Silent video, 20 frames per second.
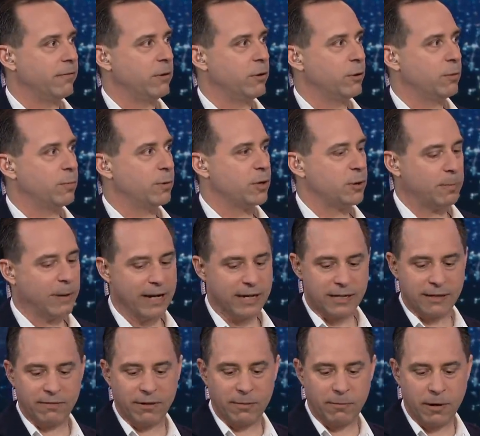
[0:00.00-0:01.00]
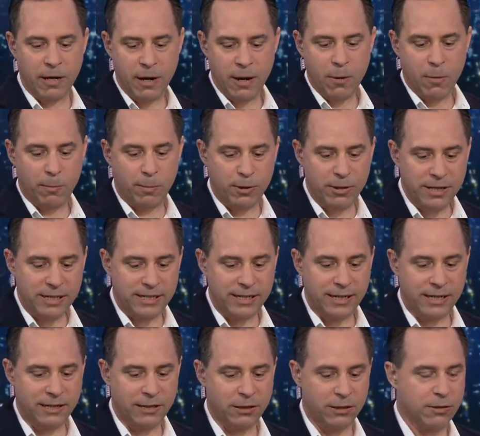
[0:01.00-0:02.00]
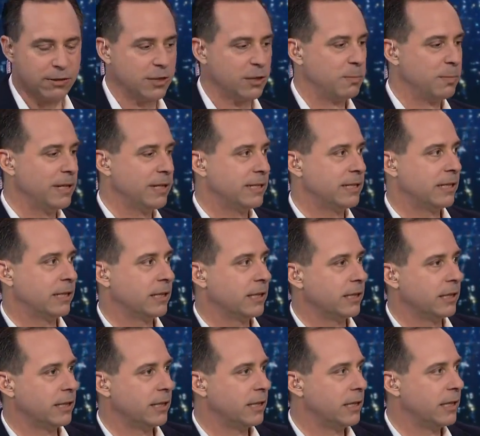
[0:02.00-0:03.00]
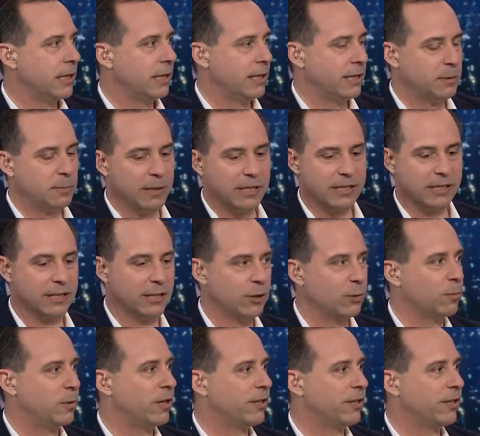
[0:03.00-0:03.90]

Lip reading: have no perspective. I mean, Bernie Sanders is basically the